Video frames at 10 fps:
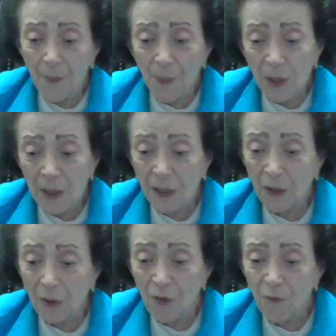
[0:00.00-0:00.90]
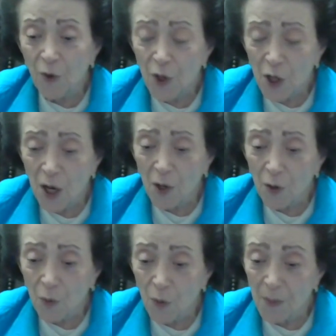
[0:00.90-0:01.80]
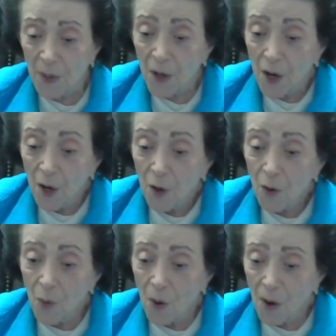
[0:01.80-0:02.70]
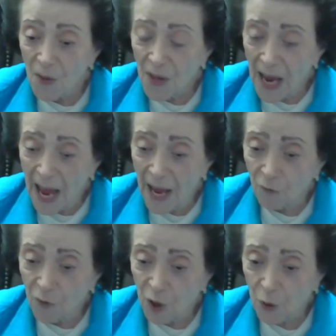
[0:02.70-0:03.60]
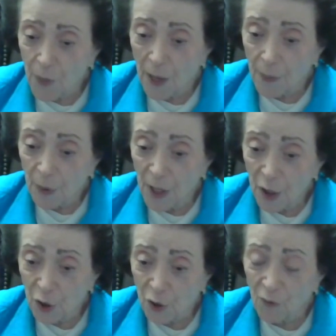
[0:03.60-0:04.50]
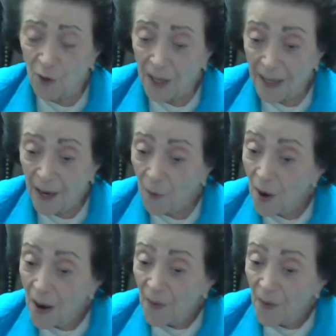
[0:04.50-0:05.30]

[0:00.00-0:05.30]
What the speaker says: and particularly for the younger women who are the at-risk population right now,